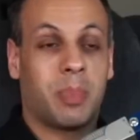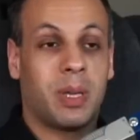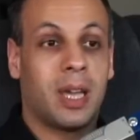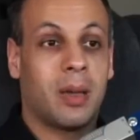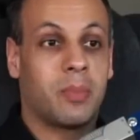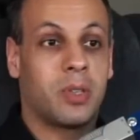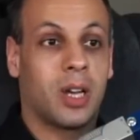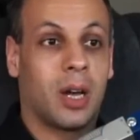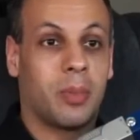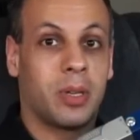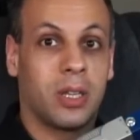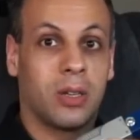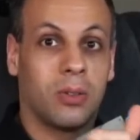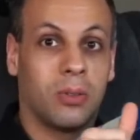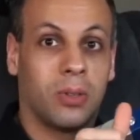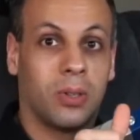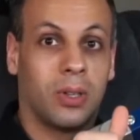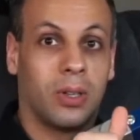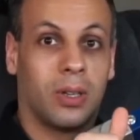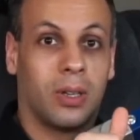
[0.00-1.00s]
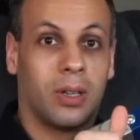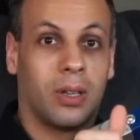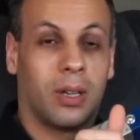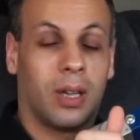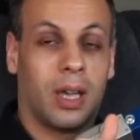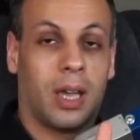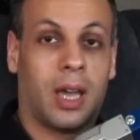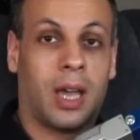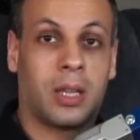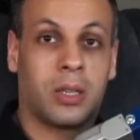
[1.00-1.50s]
BMW,
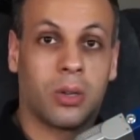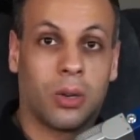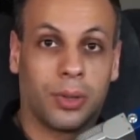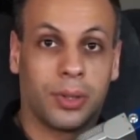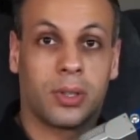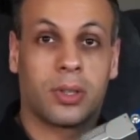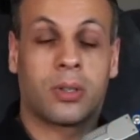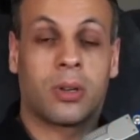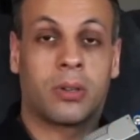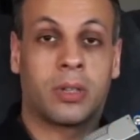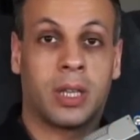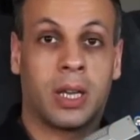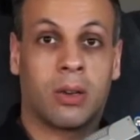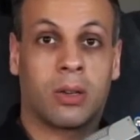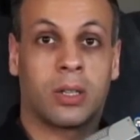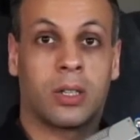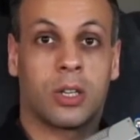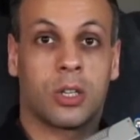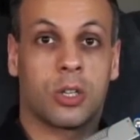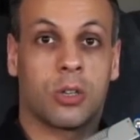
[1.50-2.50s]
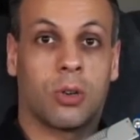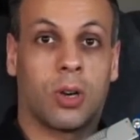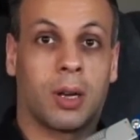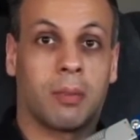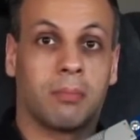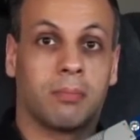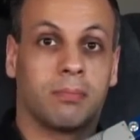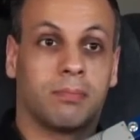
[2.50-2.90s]
and told it to turn the air conditioner on.